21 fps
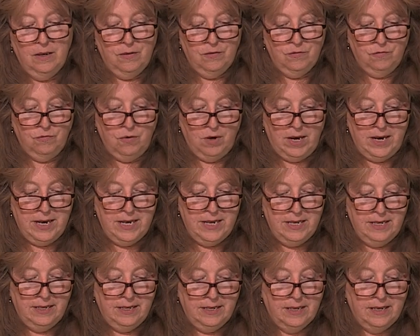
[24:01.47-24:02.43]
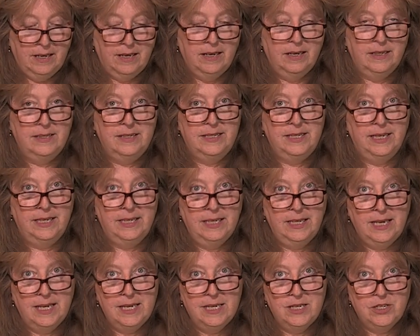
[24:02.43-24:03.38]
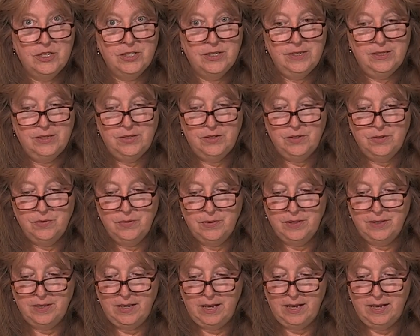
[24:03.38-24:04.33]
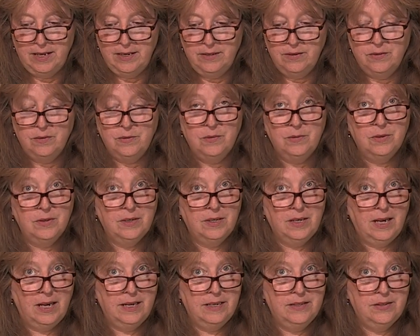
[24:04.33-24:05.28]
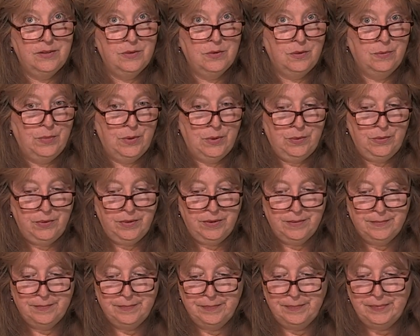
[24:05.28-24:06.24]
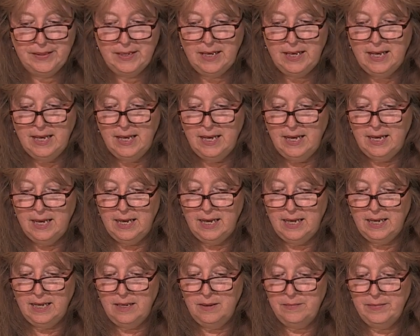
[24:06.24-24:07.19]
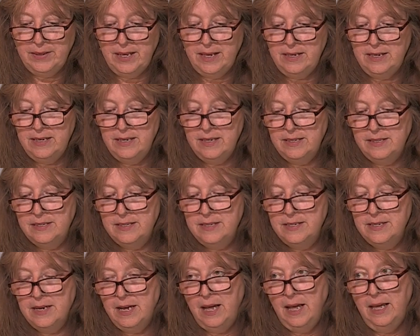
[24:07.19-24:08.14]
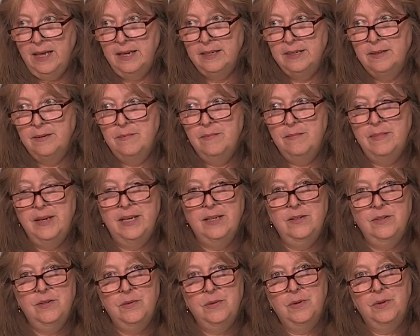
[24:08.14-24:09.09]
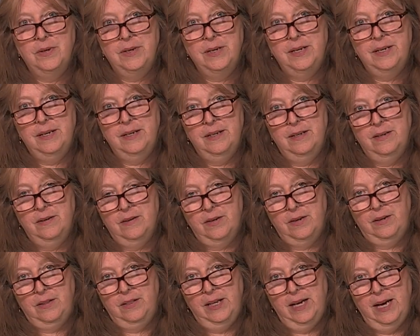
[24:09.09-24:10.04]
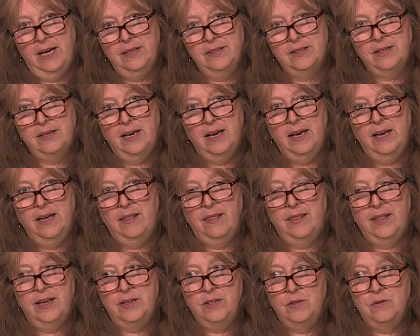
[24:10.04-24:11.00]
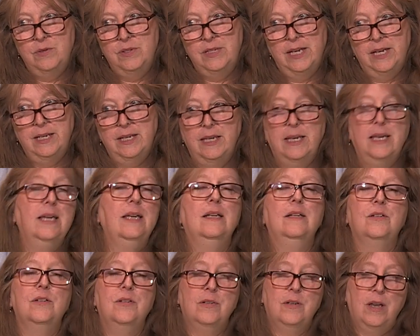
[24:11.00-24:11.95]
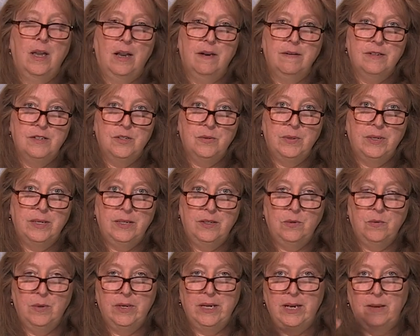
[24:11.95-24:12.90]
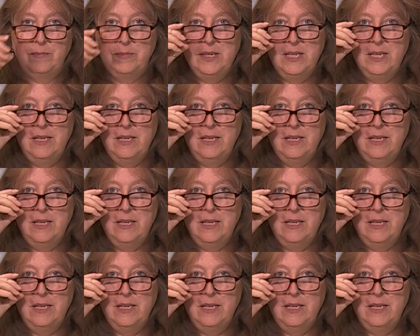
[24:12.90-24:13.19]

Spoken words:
writing a dedication to a god or a goddess or both. And it is not mandatory in our class that you dedicate to Cerridwen and Gwyn,